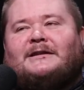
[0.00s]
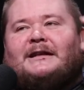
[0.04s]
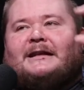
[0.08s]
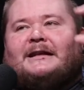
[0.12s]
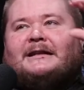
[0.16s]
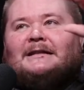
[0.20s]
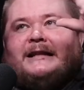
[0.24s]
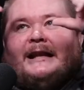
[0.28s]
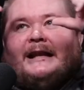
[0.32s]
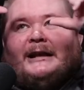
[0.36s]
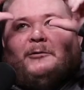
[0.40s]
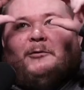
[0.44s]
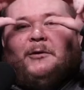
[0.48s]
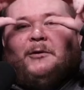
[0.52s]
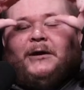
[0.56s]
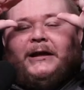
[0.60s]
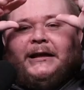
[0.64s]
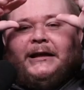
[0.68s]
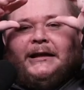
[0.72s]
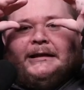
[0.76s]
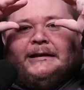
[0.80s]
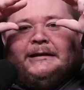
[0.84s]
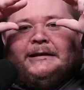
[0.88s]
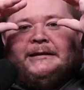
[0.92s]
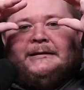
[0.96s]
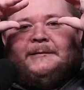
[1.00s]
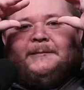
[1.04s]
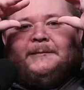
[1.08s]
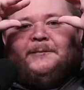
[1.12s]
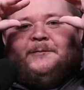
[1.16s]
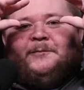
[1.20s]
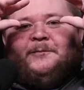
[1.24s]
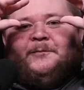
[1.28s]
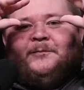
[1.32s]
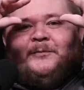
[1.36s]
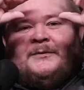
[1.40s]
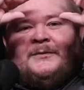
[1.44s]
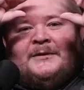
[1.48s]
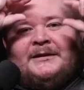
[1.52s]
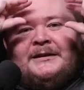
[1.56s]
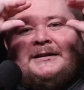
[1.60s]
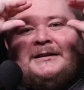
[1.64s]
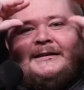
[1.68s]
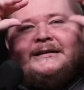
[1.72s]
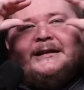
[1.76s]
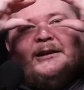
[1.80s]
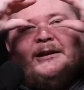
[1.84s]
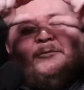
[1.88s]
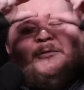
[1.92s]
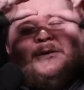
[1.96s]
It's like a
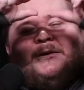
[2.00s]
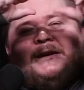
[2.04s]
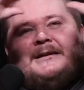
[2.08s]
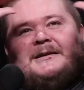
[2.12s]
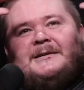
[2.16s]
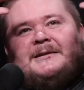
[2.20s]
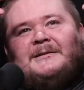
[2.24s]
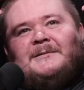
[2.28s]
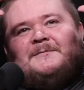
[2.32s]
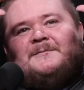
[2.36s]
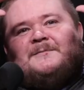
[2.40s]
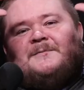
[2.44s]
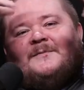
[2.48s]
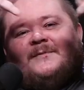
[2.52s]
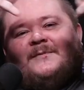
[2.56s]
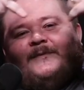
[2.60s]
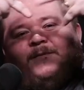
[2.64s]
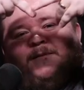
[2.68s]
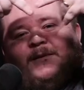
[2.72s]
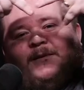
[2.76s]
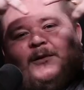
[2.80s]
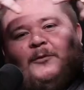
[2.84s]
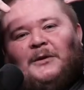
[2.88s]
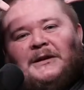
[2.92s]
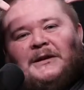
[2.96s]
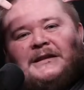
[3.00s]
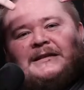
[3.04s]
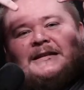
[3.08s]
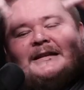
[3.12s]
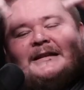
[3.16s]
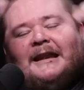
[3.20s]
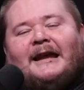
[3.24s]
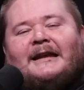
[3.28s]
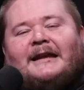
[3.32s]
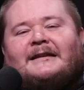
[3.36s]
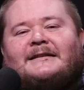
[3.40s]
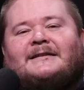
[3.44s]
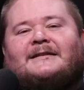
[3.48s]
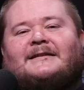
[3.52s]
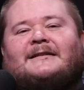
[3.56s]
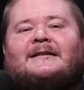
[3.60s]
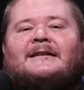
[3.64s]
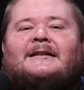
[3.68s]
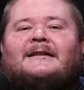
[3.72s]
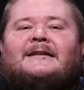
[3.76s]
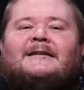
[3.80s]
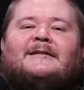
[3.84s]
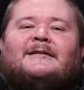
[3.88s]
wee slice.